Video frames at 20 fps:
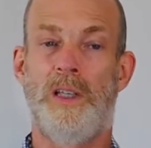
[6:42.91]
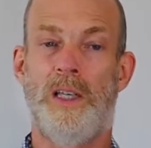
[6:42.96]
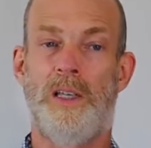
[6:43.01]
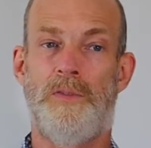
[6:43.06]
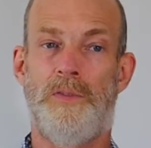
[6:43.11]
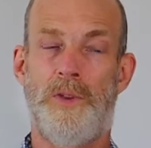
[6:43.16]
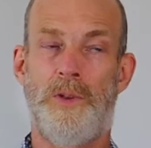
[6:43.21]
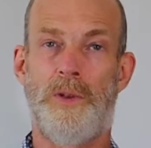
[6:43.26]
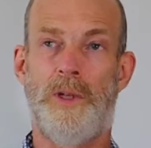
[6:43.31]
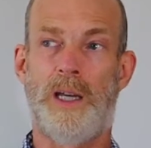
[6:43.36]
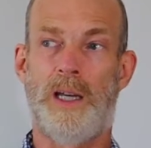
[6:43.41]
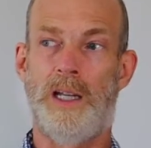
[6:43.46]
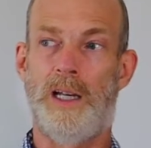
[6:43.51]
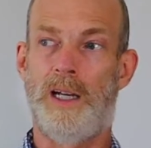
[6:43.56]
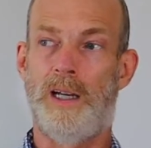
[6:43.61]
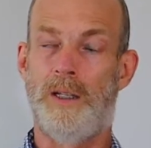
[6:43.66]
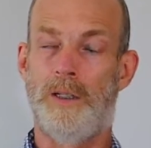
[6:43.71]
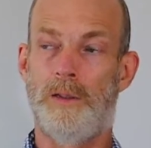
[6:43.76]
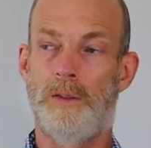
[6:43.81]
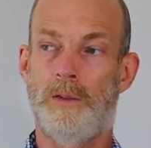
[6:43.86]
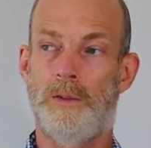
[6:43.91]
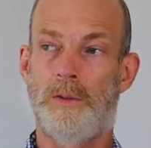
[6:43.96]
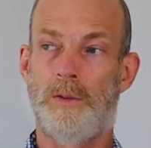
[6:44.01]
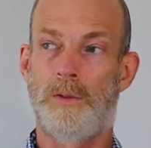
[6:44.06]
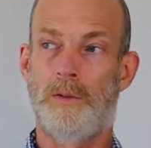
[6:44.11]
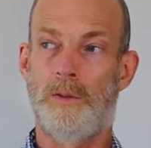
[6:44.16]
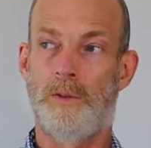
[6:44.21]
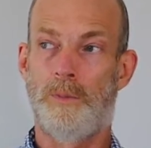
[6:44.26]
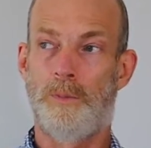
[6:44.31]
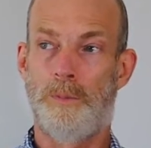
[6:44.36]
If you cannot
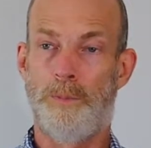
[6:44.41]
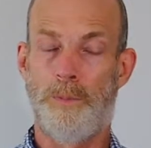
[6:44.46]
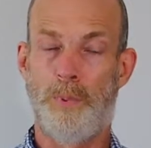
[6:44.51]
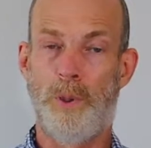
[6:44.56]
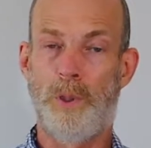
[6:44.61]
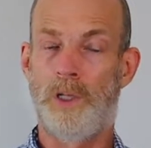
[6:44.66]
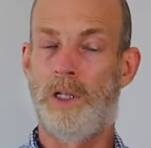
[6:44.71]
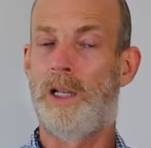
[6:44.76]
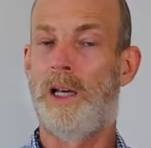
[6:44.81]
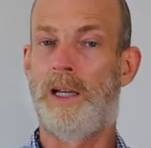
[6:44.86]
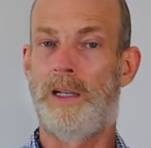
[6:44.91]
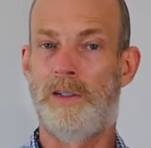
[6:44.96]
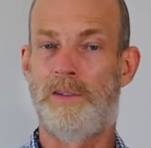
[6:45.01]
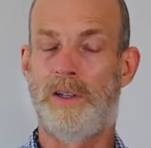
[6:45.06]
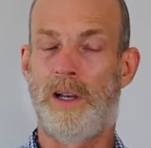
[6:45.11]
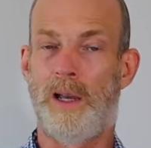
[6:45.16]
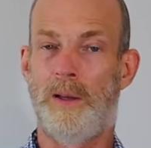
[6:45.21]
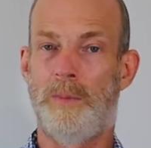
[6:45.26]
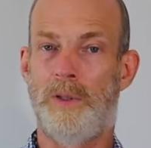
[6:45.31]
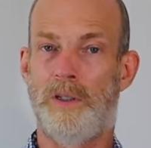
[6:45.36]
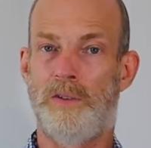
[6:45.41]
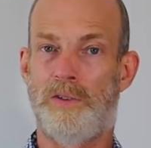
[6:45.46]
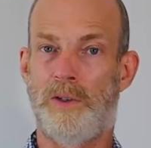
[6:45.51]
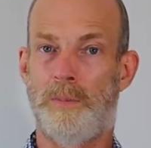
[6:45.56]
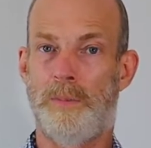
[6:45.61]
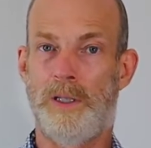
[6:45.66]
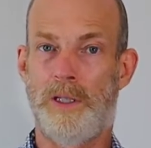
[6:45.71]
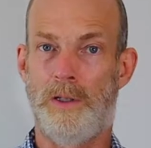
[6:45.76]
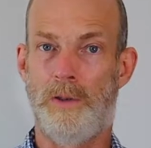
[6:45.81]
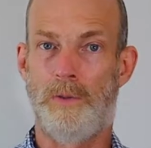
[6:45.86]
put a lot of time into
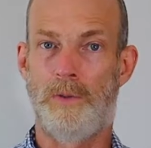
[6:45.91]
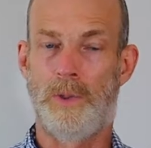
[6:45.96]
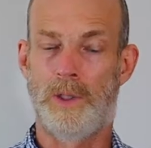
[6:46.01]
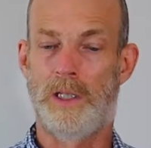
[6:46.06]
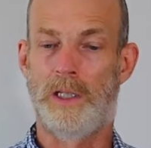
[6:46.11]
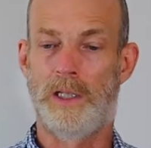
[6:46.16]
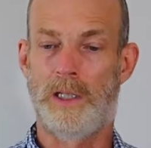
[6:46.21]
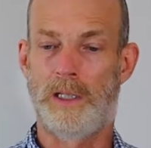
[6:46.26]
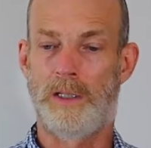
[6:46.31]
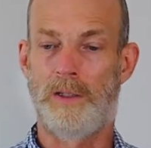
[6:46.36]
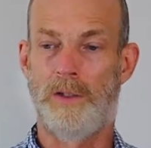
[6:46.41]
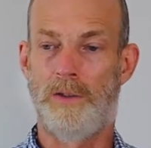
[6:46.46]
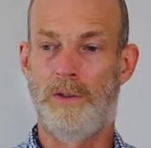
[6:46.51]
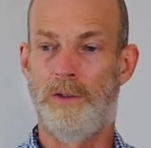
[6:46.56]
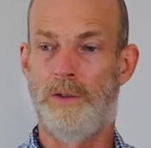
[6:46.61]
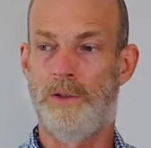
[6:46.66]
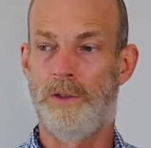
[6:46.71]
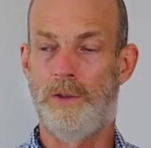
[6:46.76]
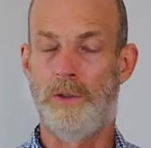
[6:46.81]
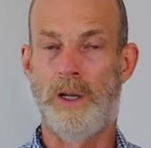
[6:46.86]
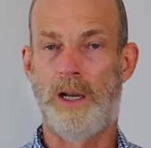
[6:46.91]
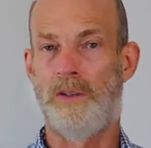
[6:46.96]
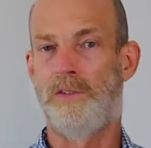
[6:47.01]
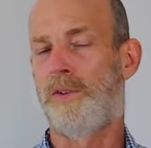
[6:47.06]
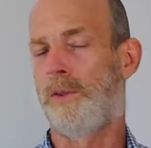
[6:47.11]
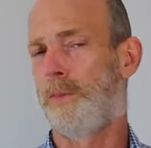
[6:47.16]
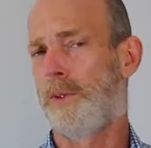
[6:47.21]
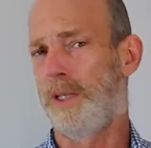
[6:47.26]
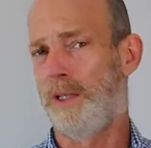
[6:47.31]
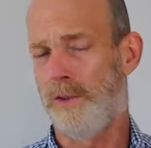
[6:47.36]
something you'd really like to do, you have
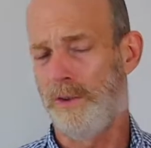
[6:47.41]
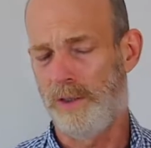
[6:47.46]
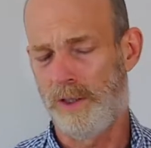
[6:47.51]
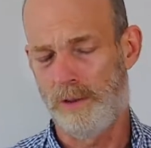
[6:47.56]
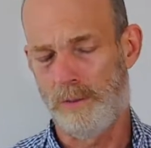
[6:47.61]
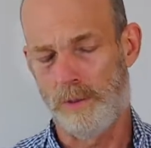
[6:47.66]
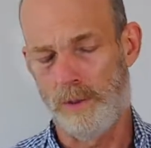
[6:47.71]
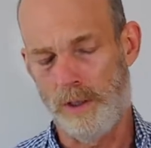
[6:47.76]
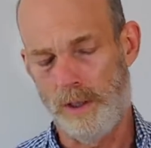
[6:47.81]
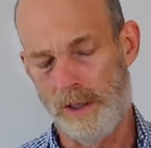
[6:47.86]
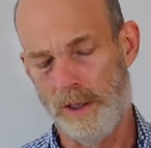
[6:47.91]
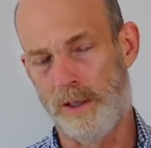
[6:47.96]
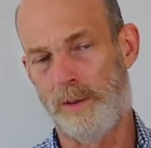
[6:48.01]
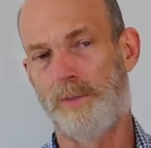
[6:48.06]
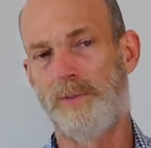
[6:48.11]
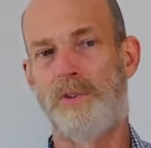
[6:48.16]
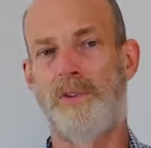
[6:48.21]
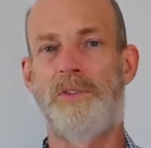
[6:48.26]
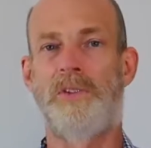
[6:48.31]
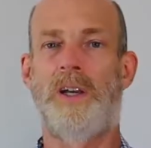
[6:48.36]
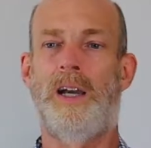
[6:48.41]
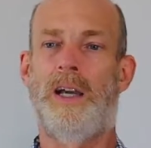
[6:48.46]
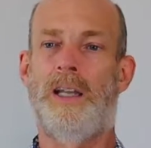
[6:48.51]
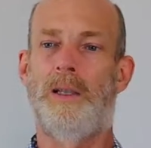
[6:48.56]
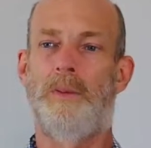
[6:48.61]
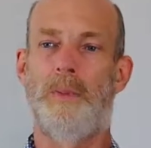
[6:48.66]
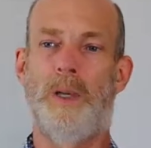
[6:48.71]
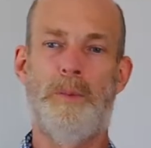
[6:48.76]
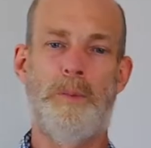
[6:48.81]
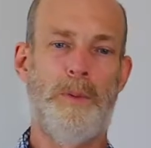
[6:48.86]
something you think will help
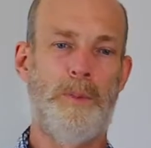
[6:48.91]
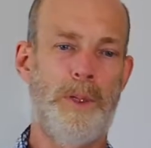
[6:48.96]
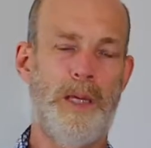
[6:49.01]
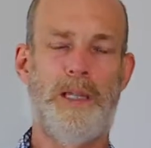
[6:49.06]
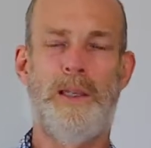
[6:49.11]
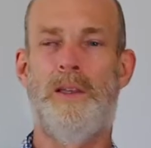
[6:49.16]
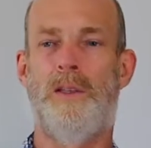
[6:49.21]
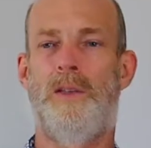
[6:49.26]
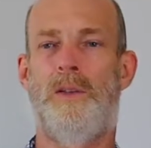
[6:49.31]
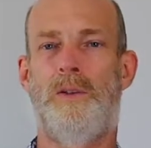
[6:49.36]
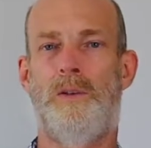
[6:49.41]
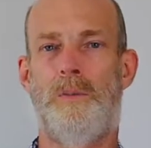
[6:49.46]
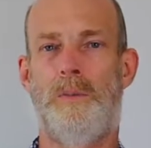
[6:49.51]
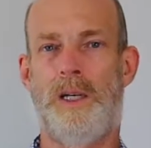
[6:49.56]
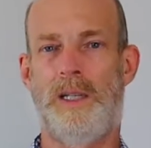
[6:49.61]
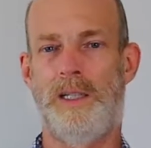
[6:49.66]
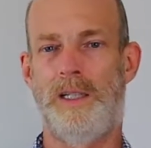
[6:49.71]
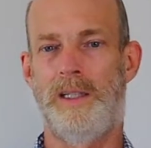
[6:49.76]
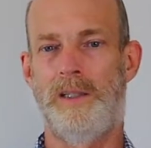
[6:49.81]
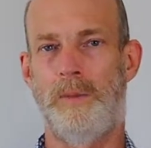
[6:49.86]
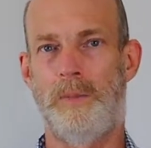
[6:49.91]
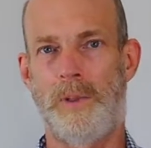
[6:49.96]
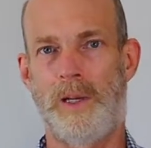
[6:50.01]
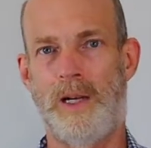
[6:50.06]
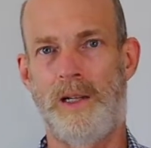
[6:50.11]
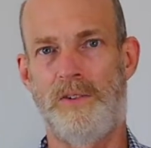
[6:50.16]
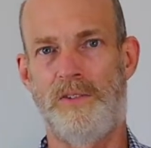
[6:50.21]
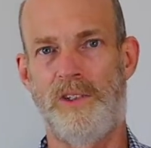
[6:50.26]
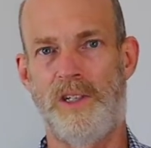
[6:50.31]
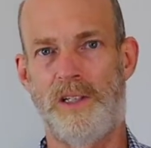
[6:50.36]
society, maybe make you a little money in the
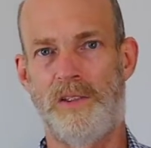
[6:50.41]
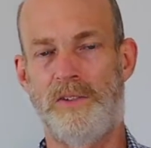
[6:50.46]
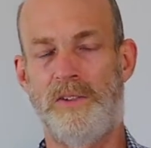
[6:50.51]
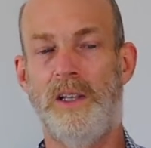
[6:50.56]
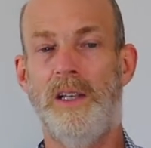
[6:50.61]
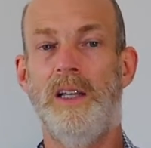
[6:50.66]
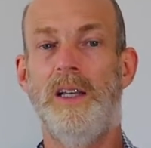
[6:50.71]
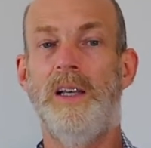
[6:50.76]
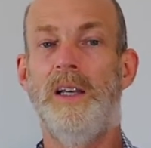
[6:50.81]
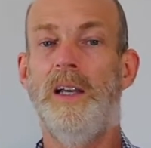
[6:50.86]
process,